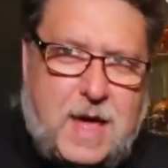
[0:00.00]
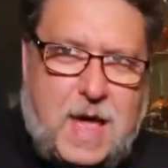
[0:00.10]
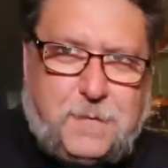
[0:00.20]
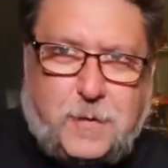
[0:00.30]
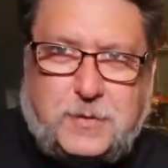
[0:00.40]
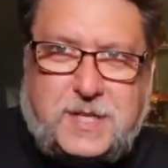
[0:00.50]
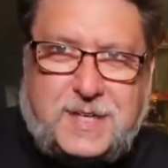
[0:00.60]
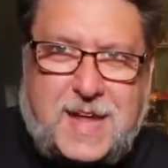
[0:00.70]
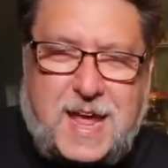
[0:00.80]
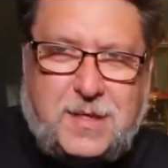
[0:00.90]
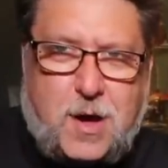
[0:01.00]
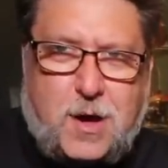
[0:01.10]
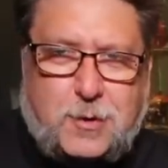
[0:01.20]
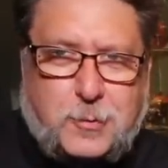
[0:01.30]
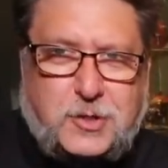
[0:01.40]
Hey folks, today the
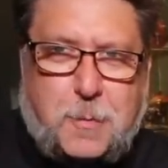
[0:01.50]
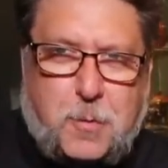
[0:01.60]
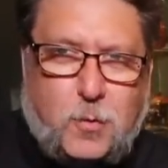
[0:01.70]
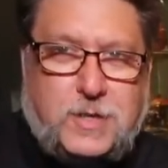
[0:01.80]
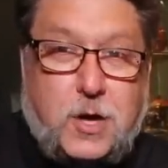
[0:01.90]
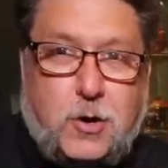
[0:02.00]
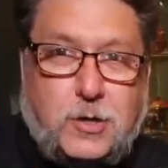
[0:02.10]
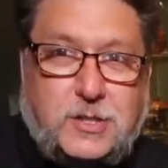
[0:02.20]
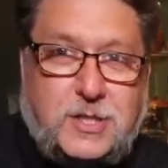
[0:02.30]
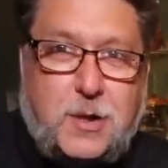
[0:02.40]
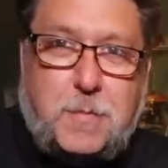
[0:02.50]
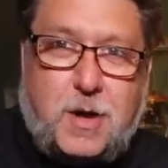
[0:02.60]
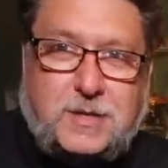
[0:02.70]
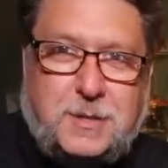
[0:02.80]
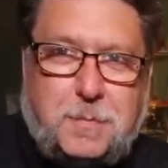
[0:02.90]
Aqua Shopper returns to
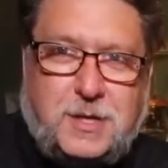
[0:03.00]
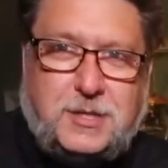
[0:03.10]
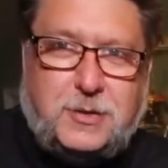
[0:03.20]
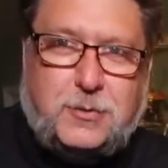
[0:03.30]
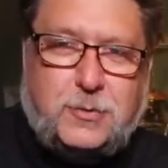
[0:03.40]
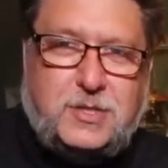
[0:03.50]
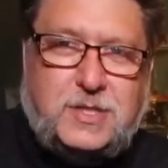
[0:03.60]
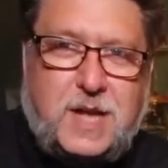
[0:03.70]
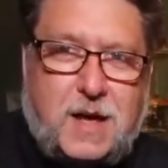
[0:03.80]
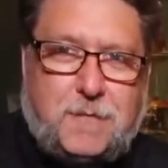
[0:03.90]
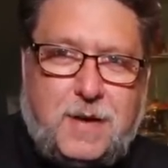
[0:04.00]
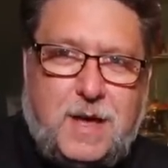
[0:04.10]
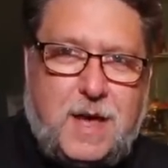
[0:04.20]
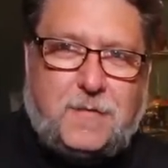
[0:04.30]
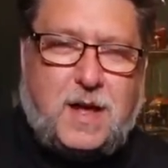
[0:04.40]
unbox a bunch of cool stuff.
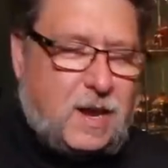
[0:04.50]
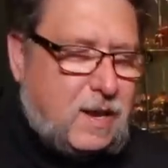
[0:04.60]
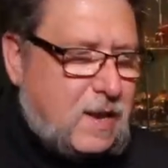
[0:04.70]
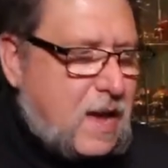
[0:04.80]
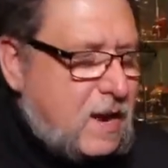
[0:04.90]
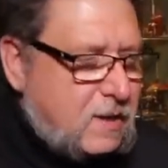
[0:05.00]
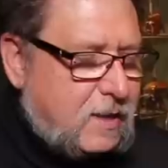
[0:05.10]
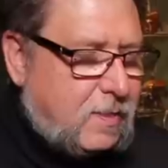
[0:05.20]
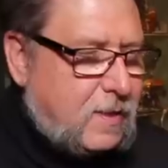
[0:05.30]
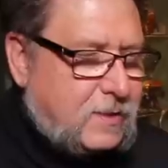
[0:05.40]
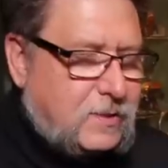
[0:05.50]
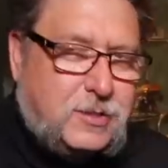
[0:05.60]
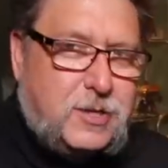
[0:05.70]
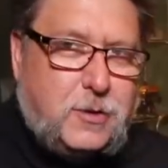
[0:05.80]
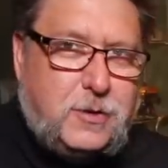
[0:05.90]
I've got a lot of neat things to
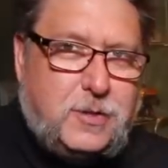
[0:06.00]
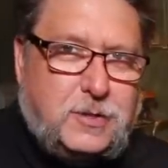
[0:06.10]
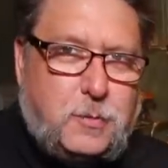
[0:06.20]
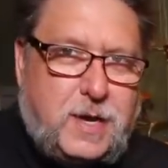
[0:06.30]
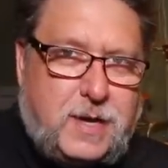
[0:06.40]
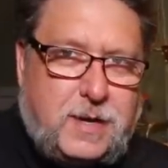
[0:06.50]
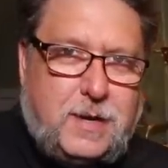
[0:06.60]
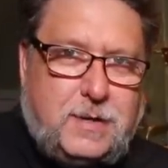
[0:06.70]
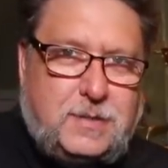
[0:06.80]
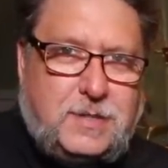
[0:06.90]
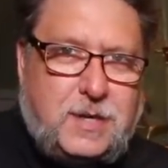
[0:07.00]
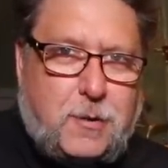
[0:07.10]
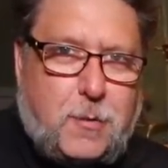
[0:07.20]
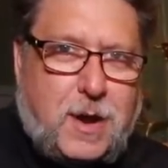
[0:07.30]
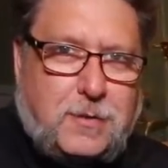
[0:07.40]
show you this week. Stick
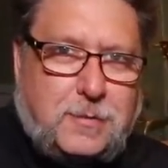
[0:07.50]
around.